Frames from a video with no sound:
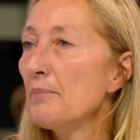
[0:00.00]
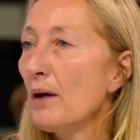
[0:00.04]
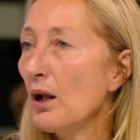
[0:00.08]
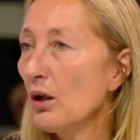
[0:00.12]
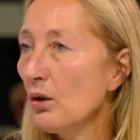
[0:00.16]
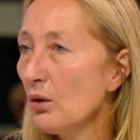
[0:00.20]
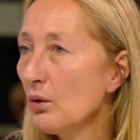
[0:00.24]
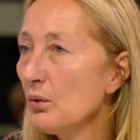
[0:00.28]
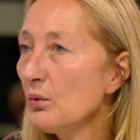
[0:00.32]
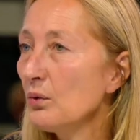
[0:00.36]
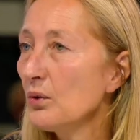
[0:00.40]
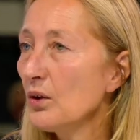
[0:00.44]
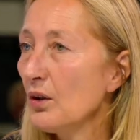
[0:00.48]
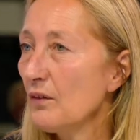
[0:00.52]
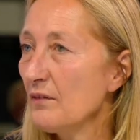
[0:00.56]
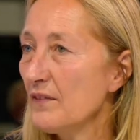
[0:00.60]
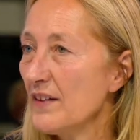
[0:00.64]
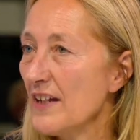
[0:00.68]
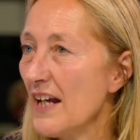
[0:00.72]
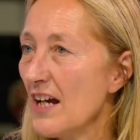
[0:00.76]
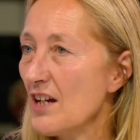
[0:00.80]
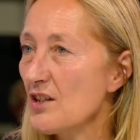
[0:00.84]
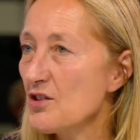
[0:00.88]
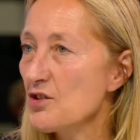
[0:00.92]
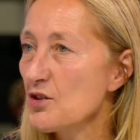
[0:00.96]
balloon of
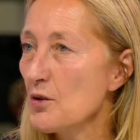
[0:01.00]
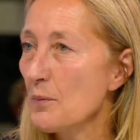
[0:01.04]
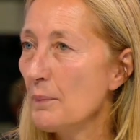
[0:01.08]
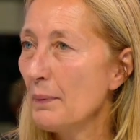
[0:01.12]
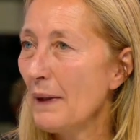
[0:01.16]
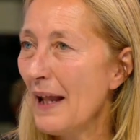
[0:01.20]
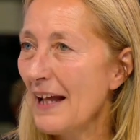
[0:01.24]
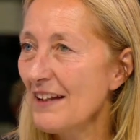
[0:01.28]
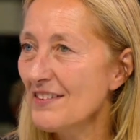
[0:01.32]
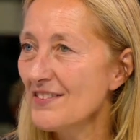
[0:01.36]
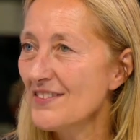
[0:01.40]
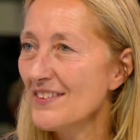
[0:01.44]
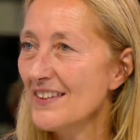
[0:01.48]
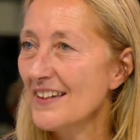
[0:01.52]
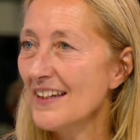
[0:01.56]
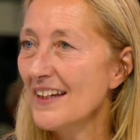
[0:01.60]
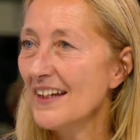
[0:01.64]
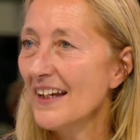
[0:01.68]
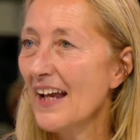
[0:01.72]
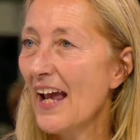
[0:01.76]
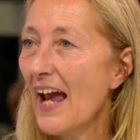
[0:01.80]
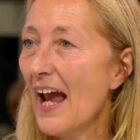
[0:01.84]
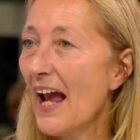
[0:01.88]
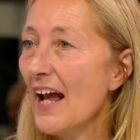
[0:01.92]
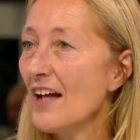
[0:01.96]
the angioplasty
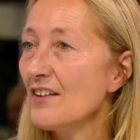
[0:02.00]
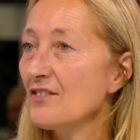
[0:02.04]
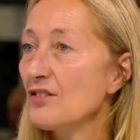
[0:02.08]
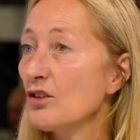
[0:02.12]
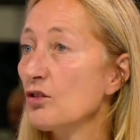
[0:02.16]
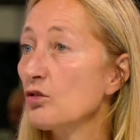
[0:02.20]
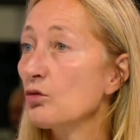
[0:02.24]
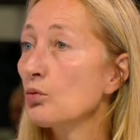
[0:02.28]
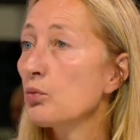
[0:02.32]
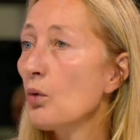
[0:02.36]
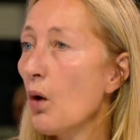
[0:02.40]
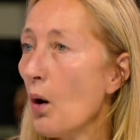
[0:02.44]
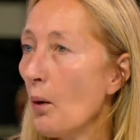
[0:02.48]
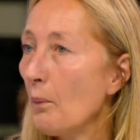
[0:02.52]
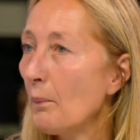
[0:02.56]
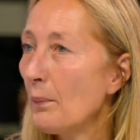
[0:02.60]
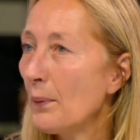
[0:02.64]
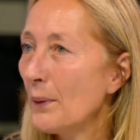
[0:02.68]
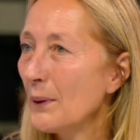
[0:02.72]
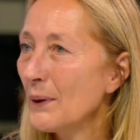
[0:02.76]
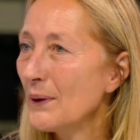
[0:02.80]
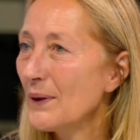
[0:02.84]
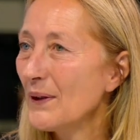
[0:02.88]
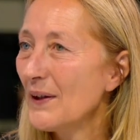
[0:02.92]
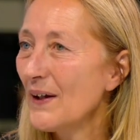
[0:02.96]
as a swab.
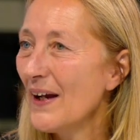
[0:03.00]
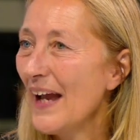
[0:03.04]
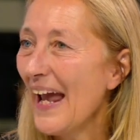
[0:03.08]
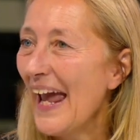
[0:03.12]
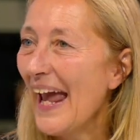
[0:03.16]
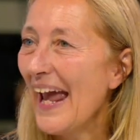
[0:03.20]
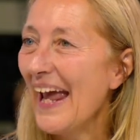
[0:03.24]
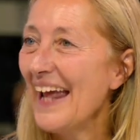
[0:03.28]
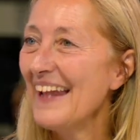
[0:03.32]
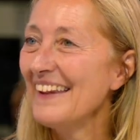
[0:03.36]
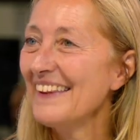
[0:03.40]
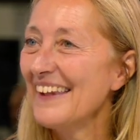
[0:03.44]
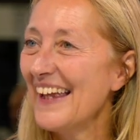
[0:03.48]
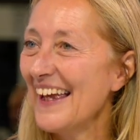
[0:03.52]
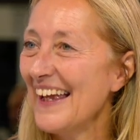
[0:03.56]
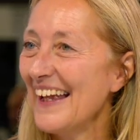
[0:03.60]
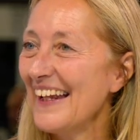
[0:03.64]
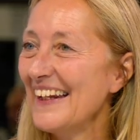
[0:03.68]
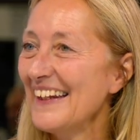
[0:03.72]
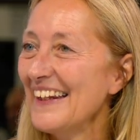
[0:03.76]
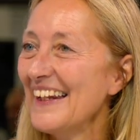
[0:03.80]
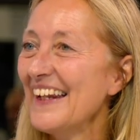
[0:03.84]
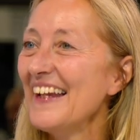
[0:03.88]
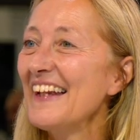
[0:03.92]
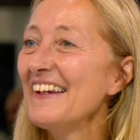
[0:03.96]
And
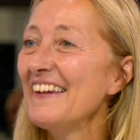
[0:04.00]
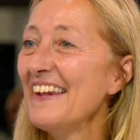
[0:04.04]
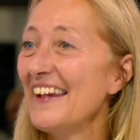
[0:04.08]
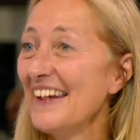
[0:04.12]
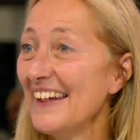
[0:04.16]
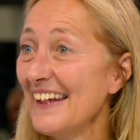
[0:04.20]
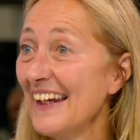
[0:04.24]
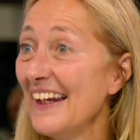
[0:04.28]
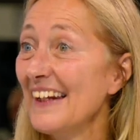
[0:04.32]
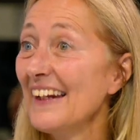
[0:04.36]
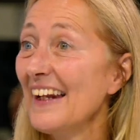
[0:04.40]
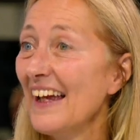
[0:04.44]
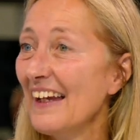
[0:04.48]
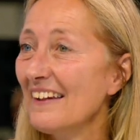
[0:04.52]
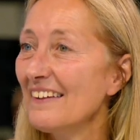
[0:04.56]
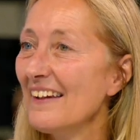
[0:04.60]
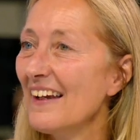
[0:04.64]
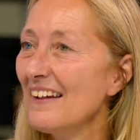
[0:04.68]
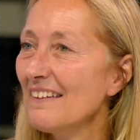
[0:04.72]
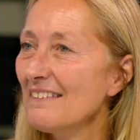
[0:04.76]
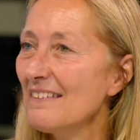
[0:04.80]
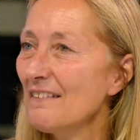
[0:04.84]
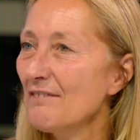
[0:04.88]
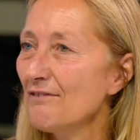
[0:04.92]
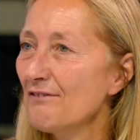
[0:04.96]
then they can
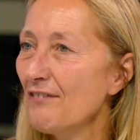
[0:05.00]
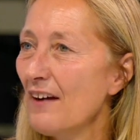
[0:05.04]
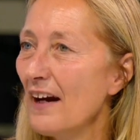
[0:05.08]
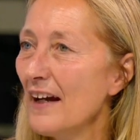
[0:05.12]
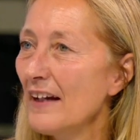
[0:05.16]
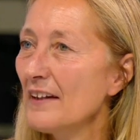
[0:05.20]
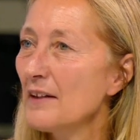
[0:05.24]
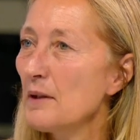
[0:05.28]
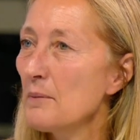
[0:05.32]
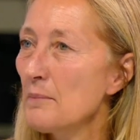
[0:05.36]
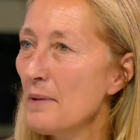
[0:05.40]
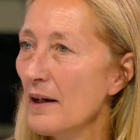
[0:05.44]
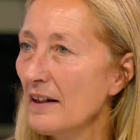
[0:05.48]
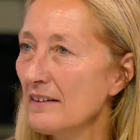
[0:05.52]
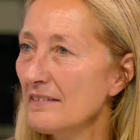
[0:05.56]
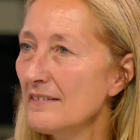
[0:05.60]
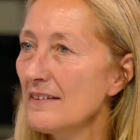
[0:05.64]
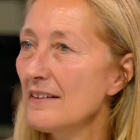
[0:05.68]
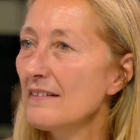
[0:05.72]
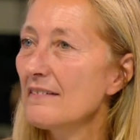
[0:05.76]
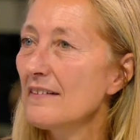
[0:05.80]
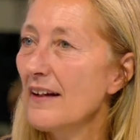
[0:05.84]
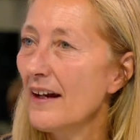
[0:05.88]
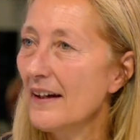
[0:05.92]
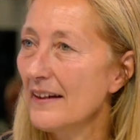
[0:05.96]
identify the
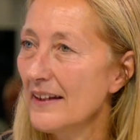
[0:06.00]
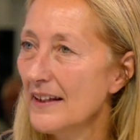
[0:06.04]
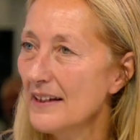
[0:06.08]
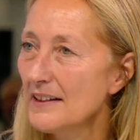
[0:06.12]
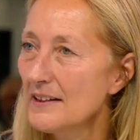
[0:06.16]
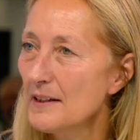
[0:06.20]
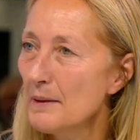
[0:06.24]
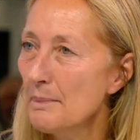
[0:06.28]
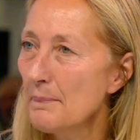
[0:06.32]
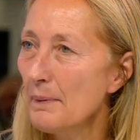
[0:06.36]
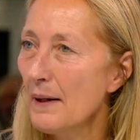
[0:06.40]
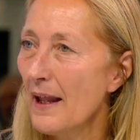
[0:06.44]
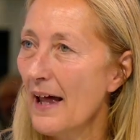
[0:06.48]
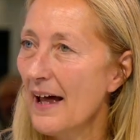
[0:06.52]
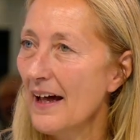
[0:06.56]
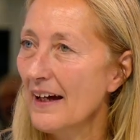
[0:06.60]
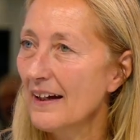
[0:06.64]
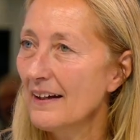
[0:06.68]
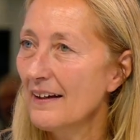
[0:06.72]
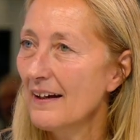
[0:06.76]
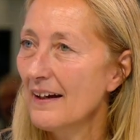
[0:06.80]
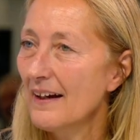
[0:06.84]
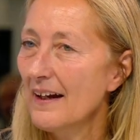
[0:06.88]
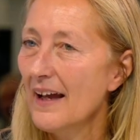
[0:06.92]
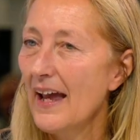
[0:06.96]
bacteria in the plaque
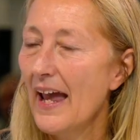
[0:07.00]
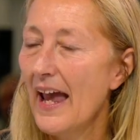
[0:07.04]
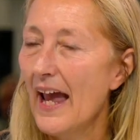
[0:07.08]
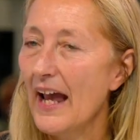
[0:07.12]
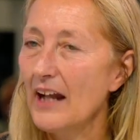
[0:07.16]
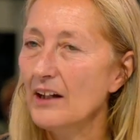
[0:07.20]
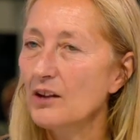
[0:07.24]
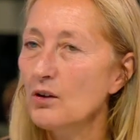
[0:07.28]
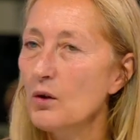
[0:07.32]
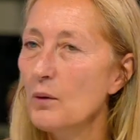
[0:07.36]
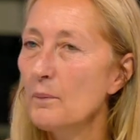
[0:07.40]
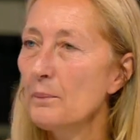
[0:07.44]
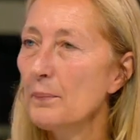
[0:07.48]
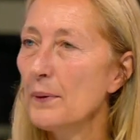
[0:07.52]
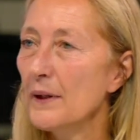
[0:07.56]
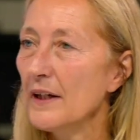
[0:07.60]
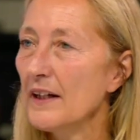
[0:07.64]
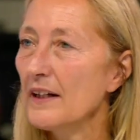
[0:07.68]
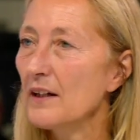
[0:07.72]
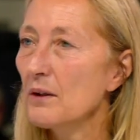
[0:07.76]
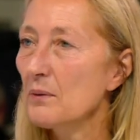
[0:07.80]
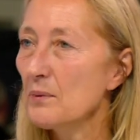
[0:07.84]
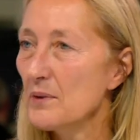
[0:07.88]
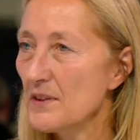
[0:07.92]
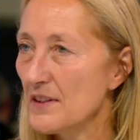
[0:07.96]
and
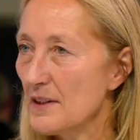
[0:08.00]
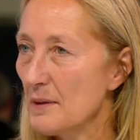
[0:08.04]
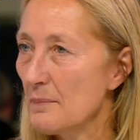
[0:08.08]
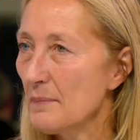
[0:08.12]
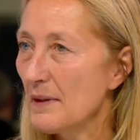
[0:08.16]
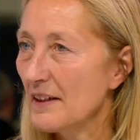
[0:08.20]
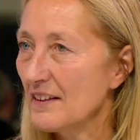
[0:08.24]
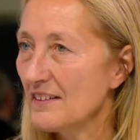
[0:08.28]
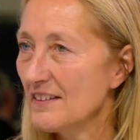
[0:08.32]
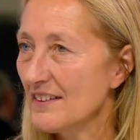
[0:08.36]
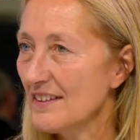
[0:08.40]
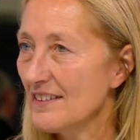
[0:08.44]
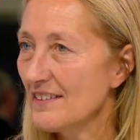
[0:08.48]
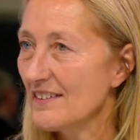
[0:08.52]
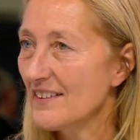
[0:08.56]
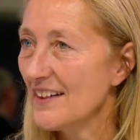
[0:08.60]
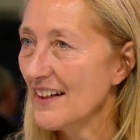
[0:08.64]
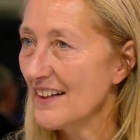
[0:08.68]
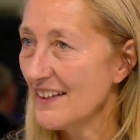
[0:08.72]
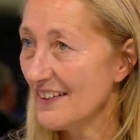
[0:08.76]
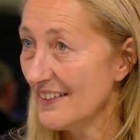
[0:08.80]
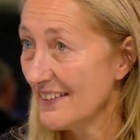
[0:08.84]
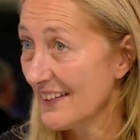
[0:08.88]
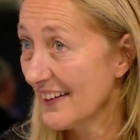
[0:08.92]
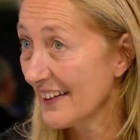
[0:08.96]
compare with the
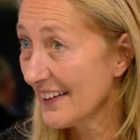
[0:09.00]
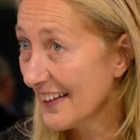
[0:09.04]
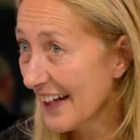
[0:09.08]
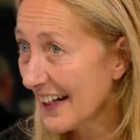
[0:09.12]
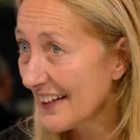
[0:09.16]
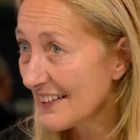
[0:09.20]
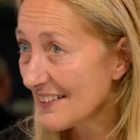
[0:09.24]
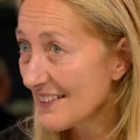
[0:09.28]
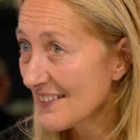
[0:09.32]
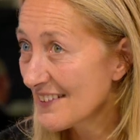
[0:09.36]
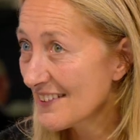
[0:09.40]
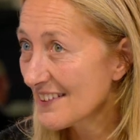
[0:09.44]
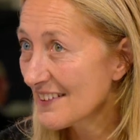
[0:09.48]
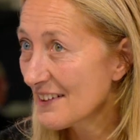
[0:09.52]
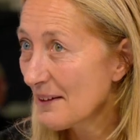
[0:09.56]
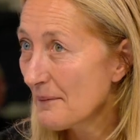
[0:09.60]
bacteria in the guts.